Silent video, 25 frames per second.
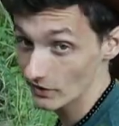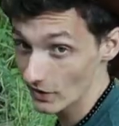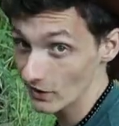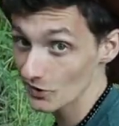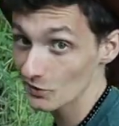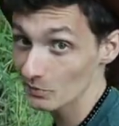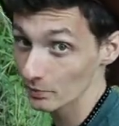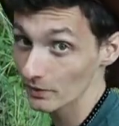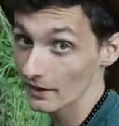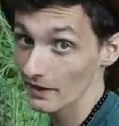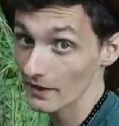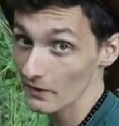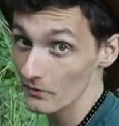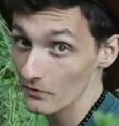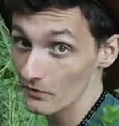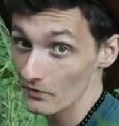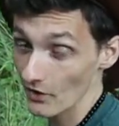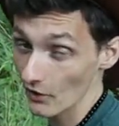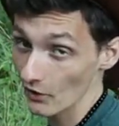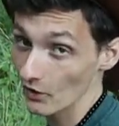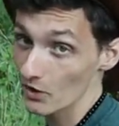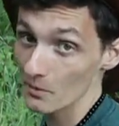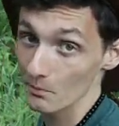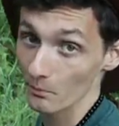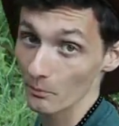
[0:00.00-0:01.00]
does play a
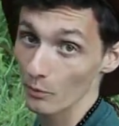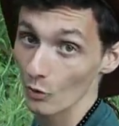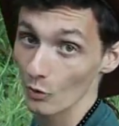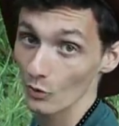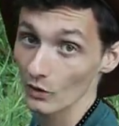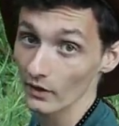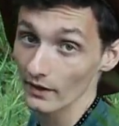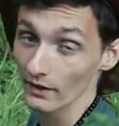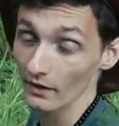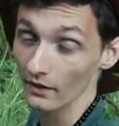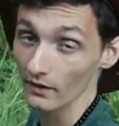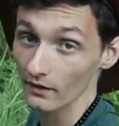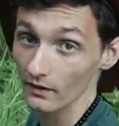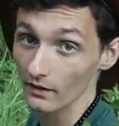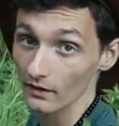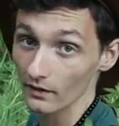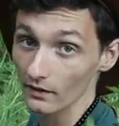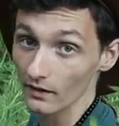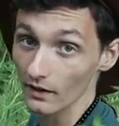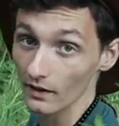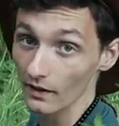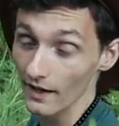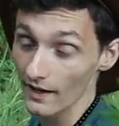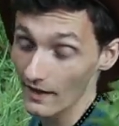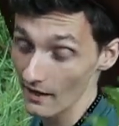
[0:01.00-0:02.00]
very important
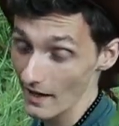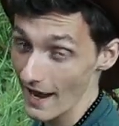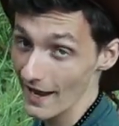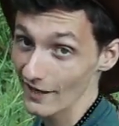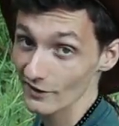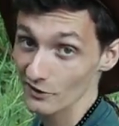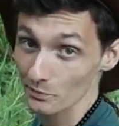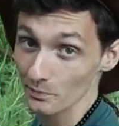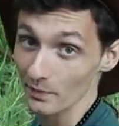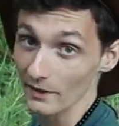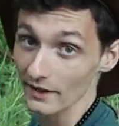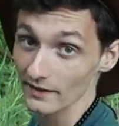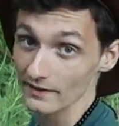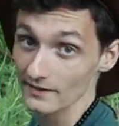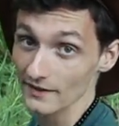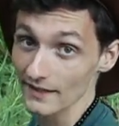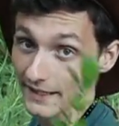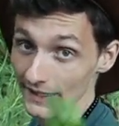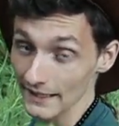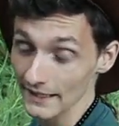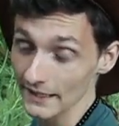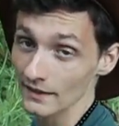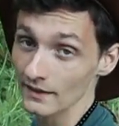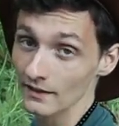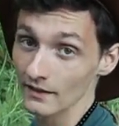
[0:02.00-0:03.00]
uh, aspect
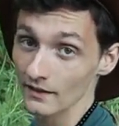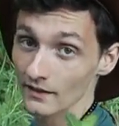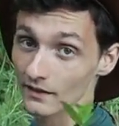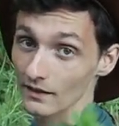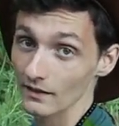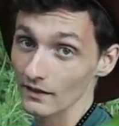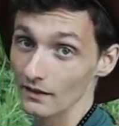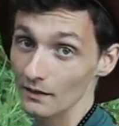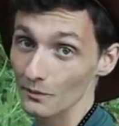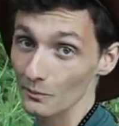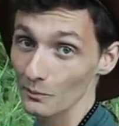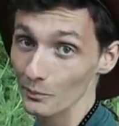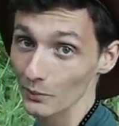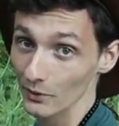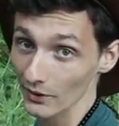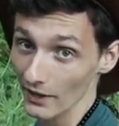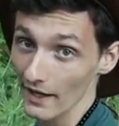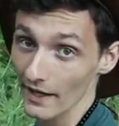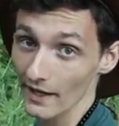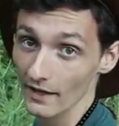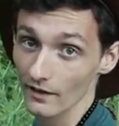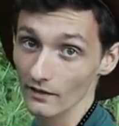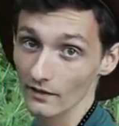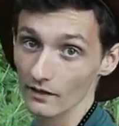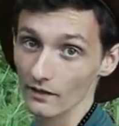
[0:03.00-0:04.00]
in
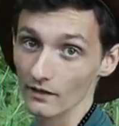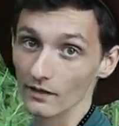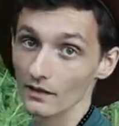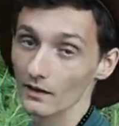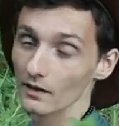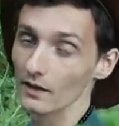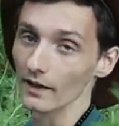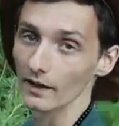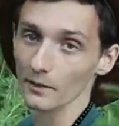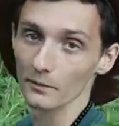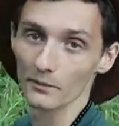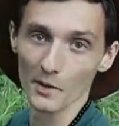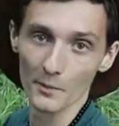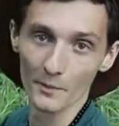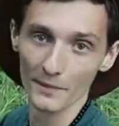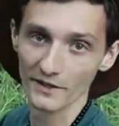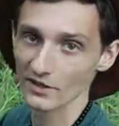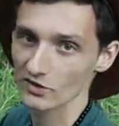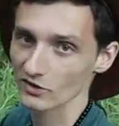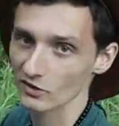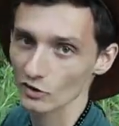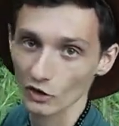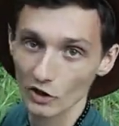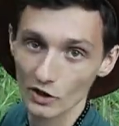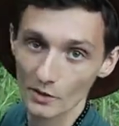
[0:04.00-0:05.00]
plant, like the
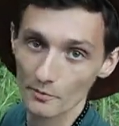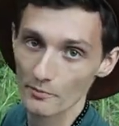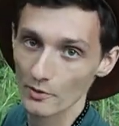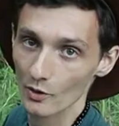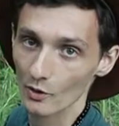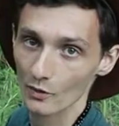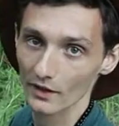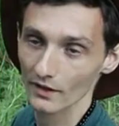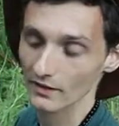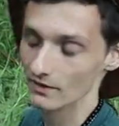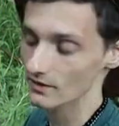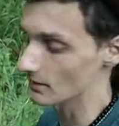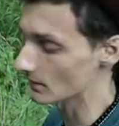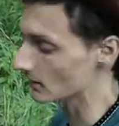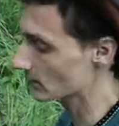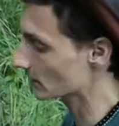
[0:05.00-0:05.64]
medicinal components